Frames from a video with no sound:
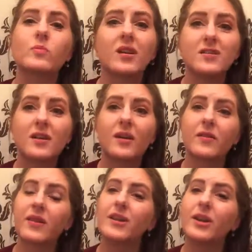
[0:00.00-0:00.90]
So
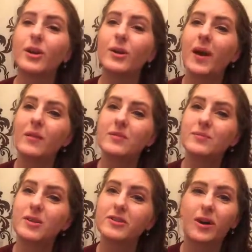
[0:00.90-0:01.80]
thank you ever so
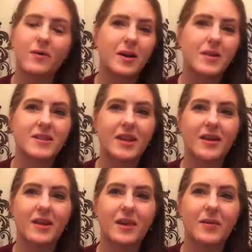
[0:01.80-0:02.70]
much. I'm going to
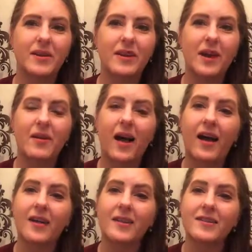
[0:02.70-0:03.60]
get going now,
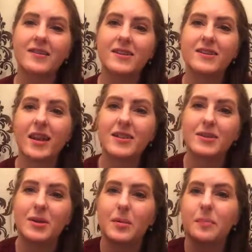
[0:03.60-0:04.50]
and I'll see you again soon.